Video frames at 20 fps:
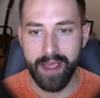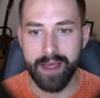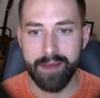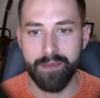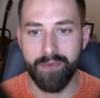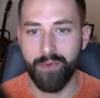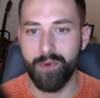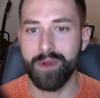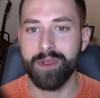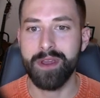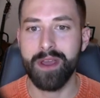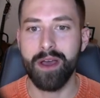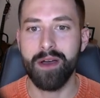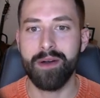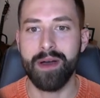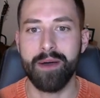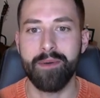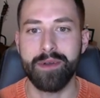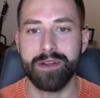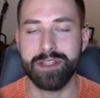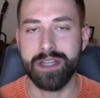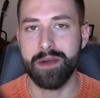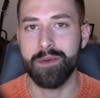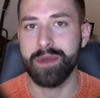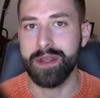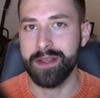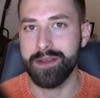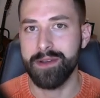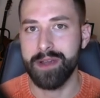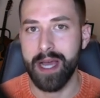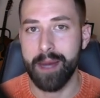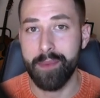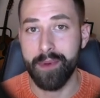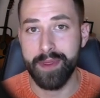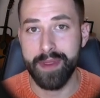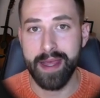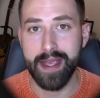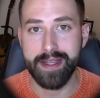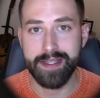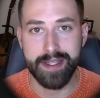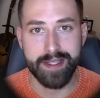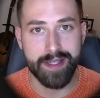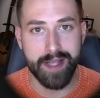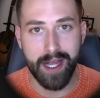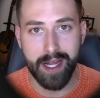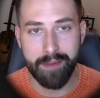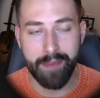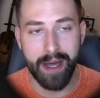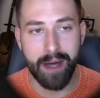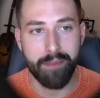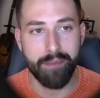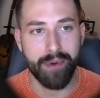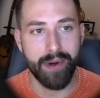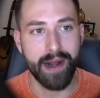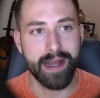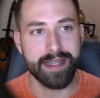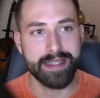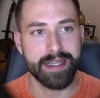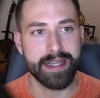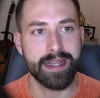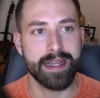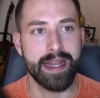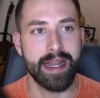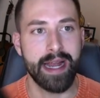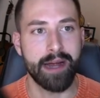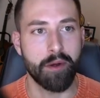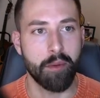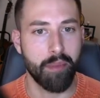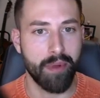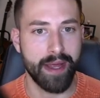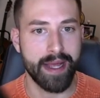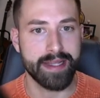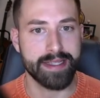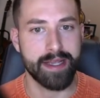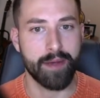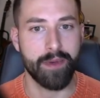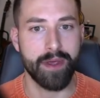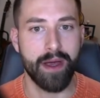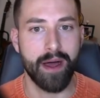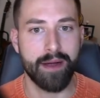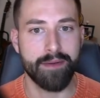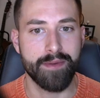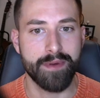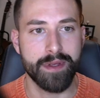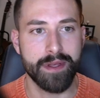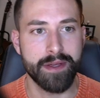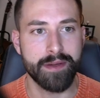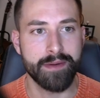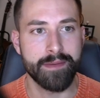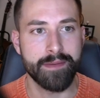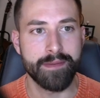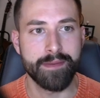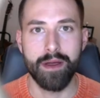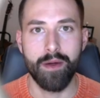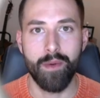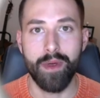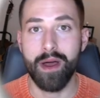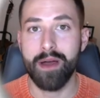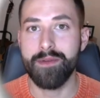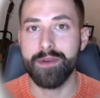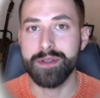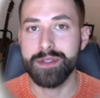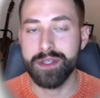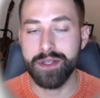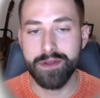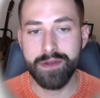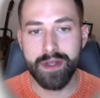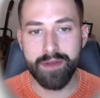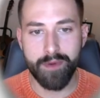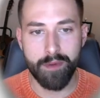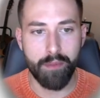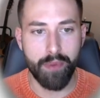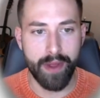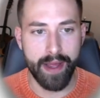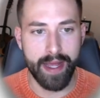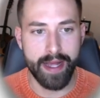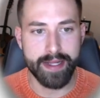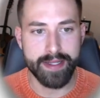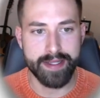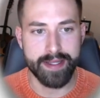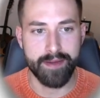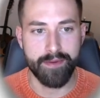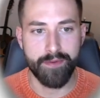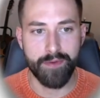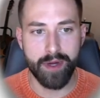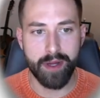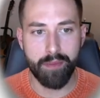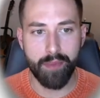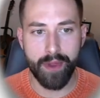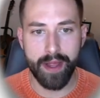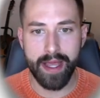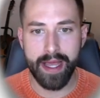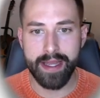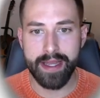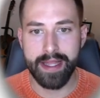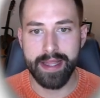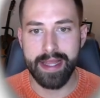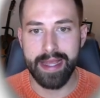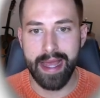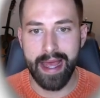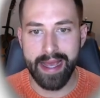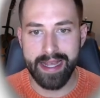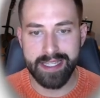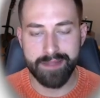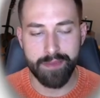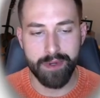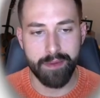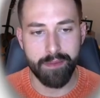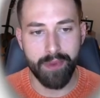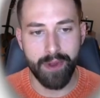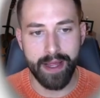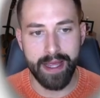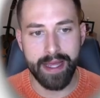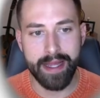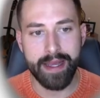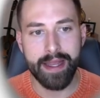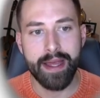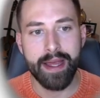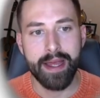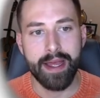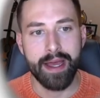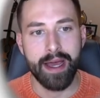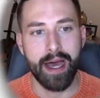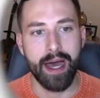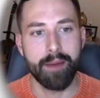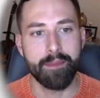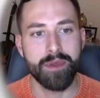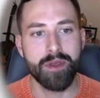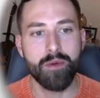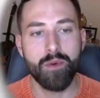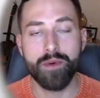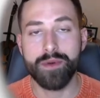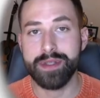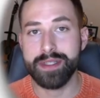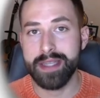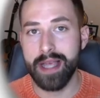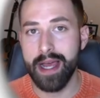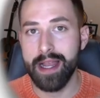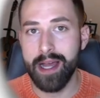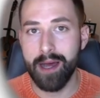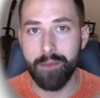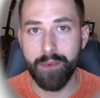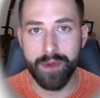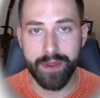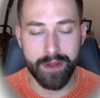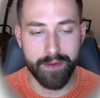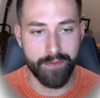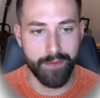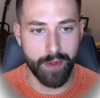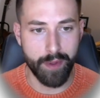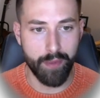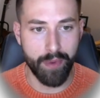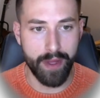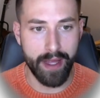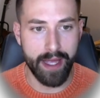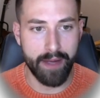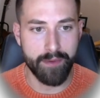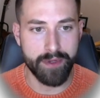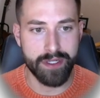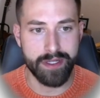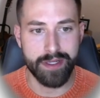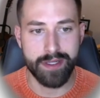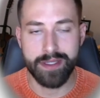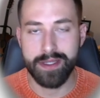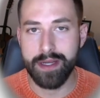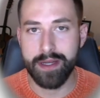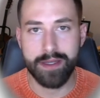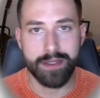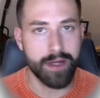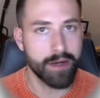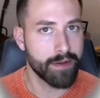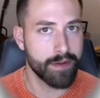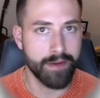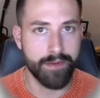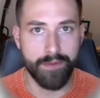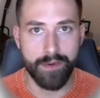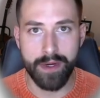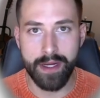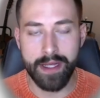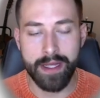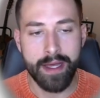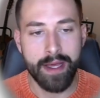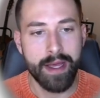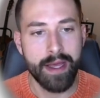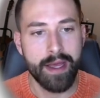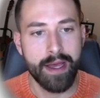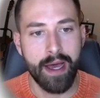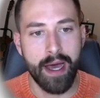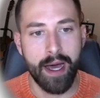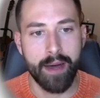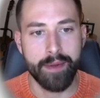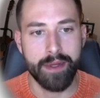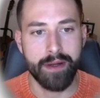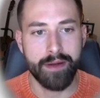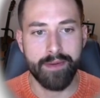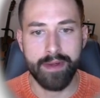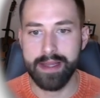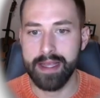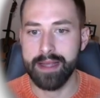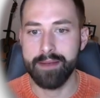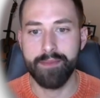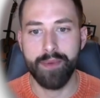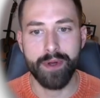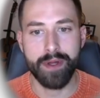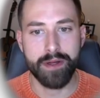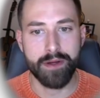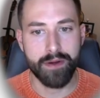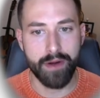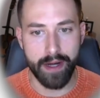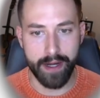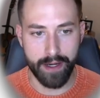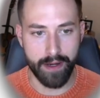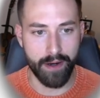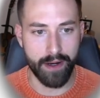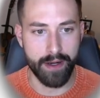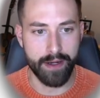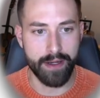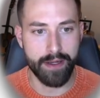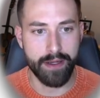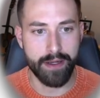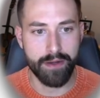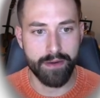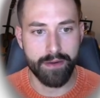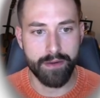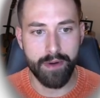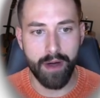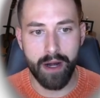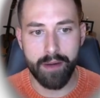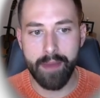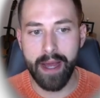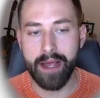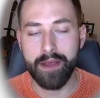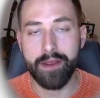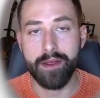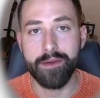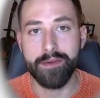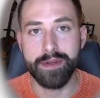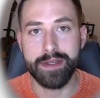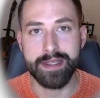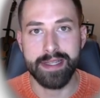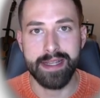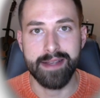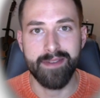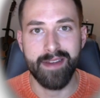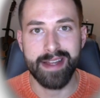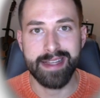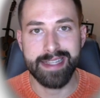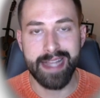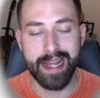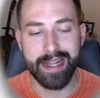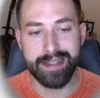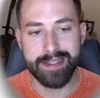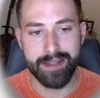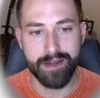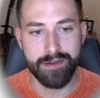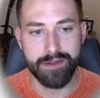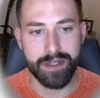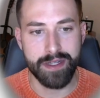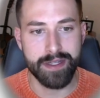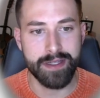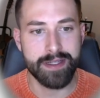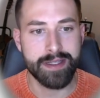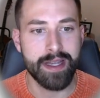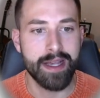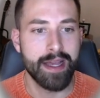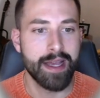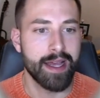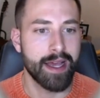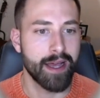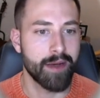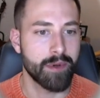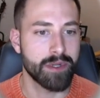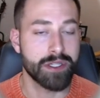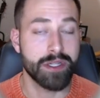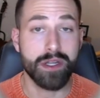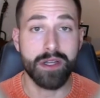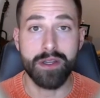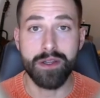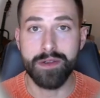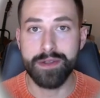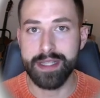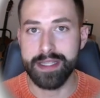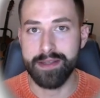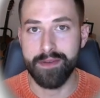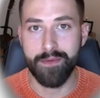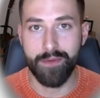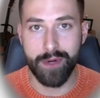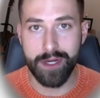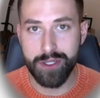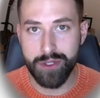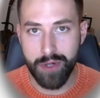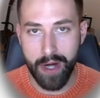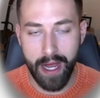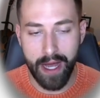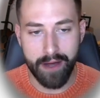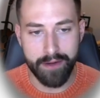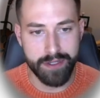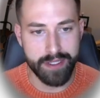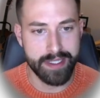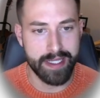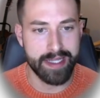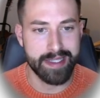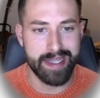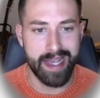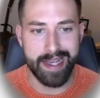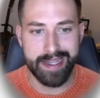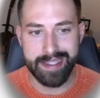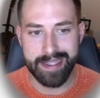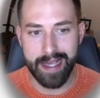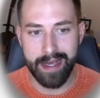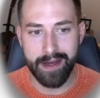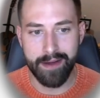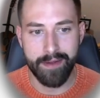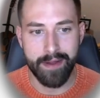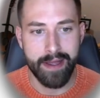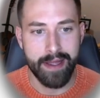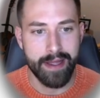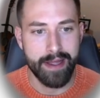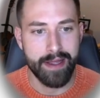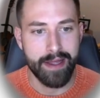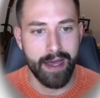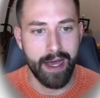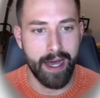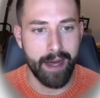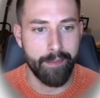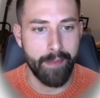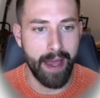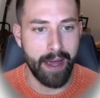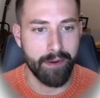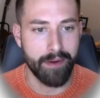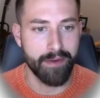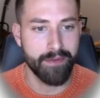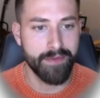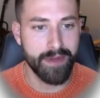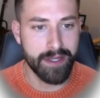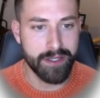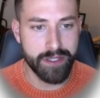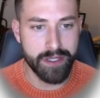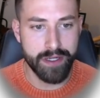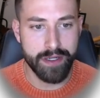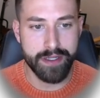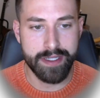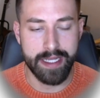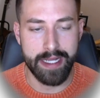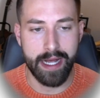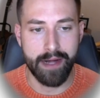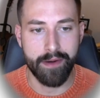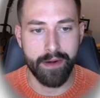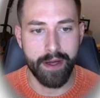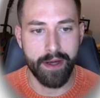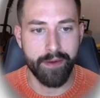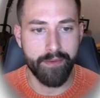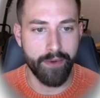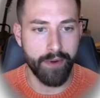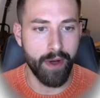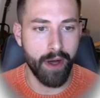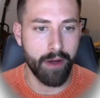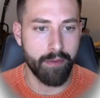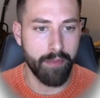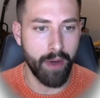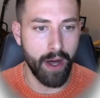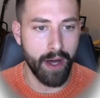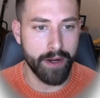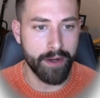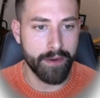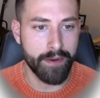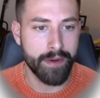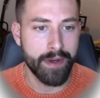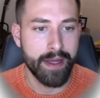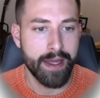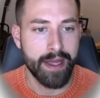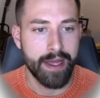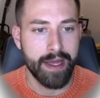Before you go, I want to share with you a couple things. Let's talk about pricing and our plans that we offer you. We offer two different plans the free plan and the expert plan. Um, you will sign up with the free plan, which is totally free. Um, you don't even have to input your credit card. You'll automatically receive 10 searches, which you can use as a free trial just to test out um, our features and our overall model.